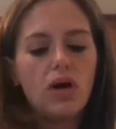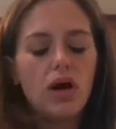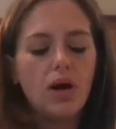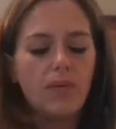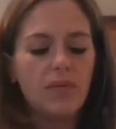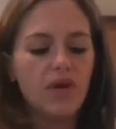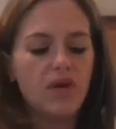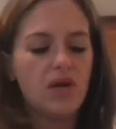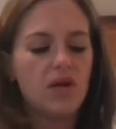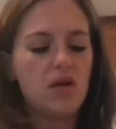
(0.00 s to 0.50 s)

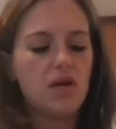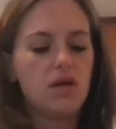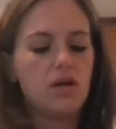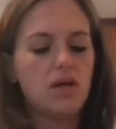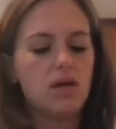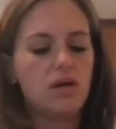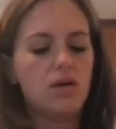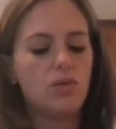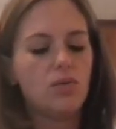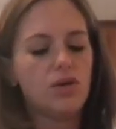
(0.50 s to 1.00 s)
We're
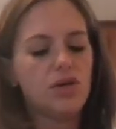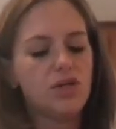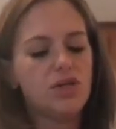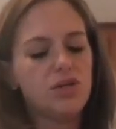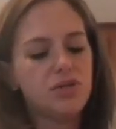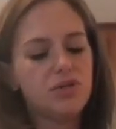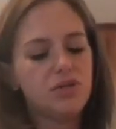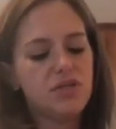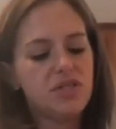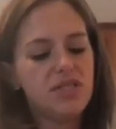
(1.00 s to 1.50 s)
gonna
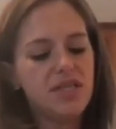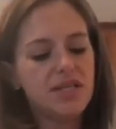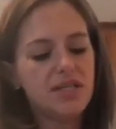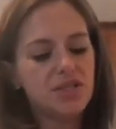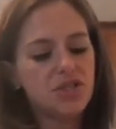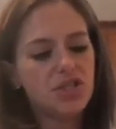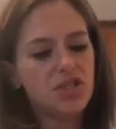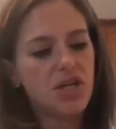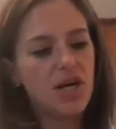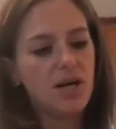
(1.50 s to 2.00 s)
do
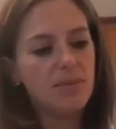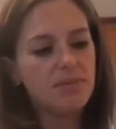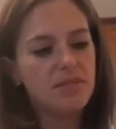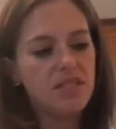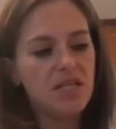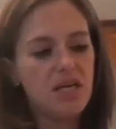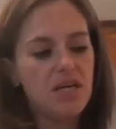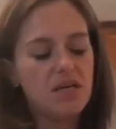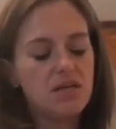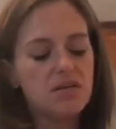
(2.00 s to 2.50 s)
6 chopped
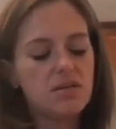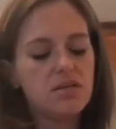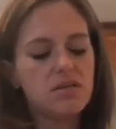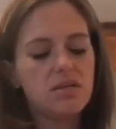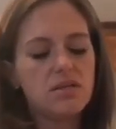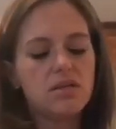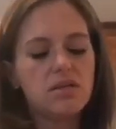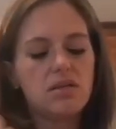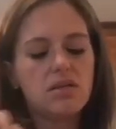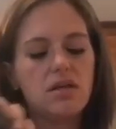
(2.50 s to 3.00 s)

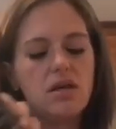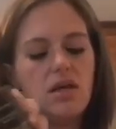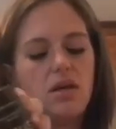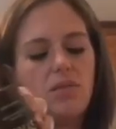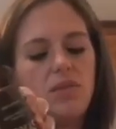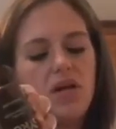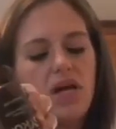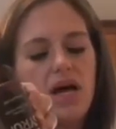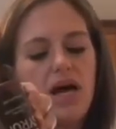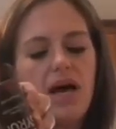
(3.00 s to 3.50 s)
dates, and
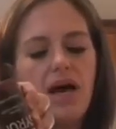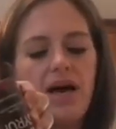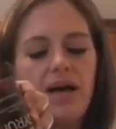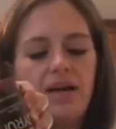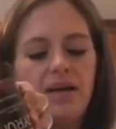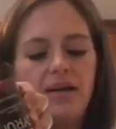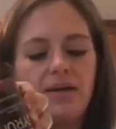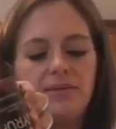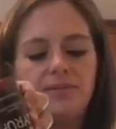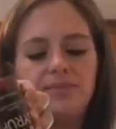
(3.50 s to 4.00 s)
I'm gonna add
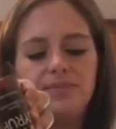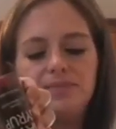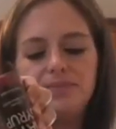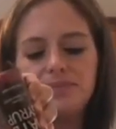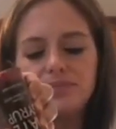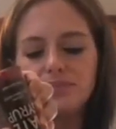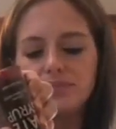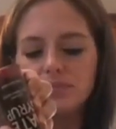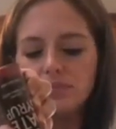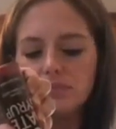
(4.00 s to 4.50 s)
in
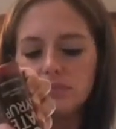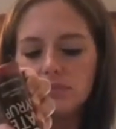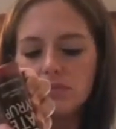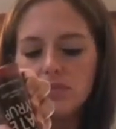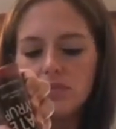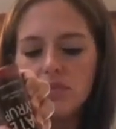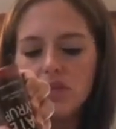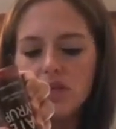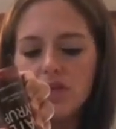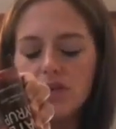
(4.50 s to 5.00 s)

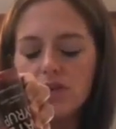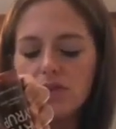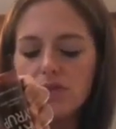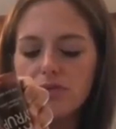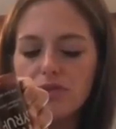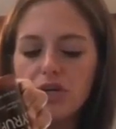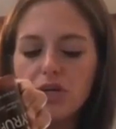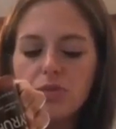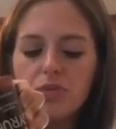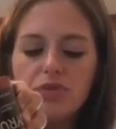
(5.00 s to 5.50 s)

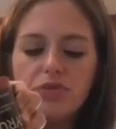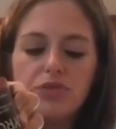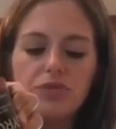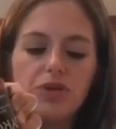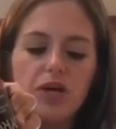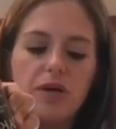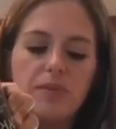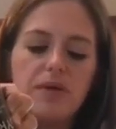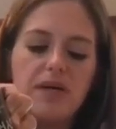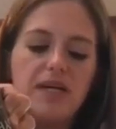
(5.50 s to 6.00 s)
3
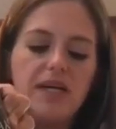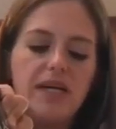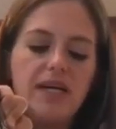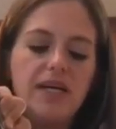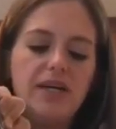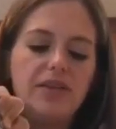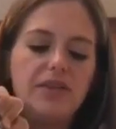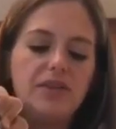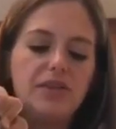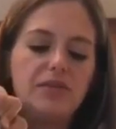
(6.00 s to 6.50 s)
before I bake
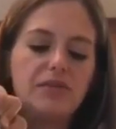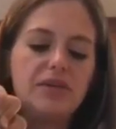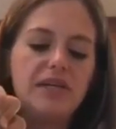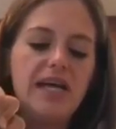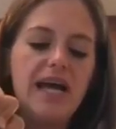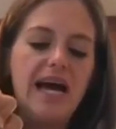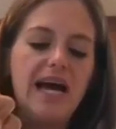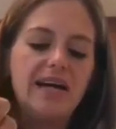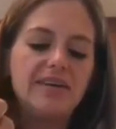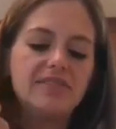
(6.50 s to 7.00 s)
it and
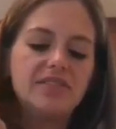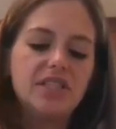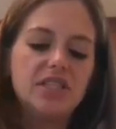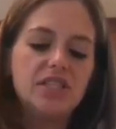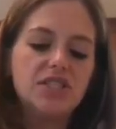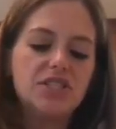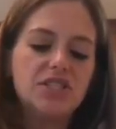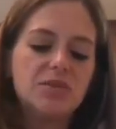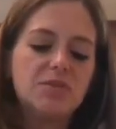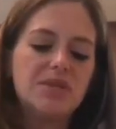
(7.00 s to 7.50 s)
3
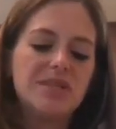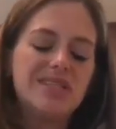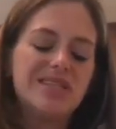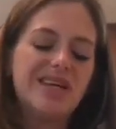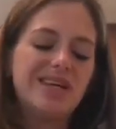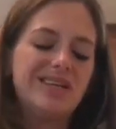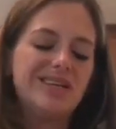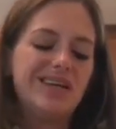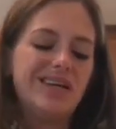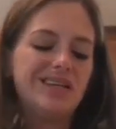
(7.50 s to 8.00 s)
after, just because
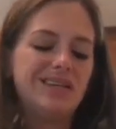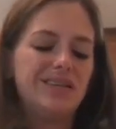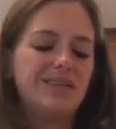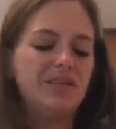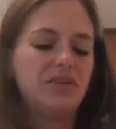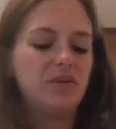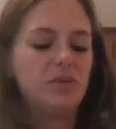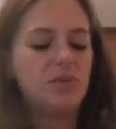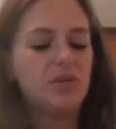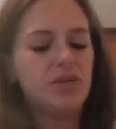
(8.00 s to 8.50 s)
I like the
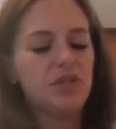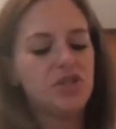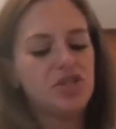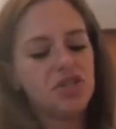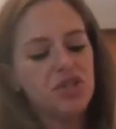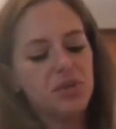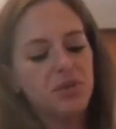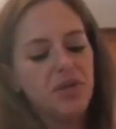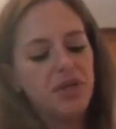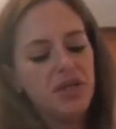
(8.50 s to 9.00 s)
little bit of
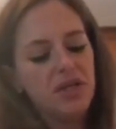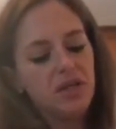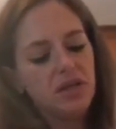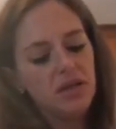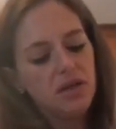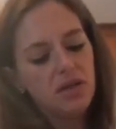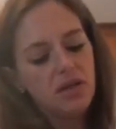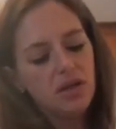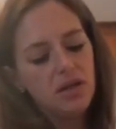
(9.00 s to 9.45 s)
chewy.